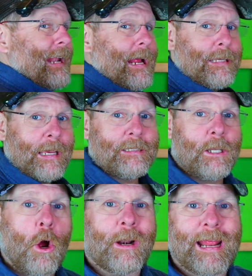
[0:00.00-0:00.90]
and I test
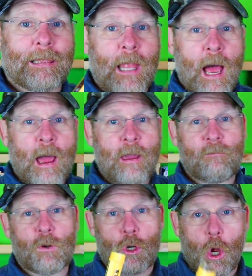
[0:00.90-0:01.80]
it on a
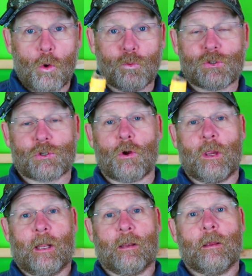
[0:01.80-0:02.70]
live known
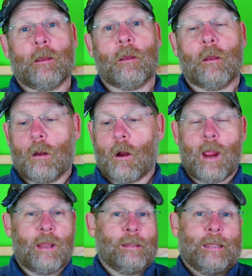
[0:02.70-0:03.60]
circuit. All
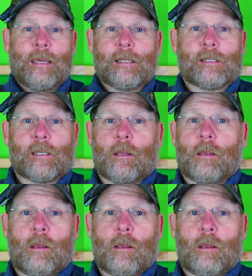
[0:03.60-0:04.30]
right, this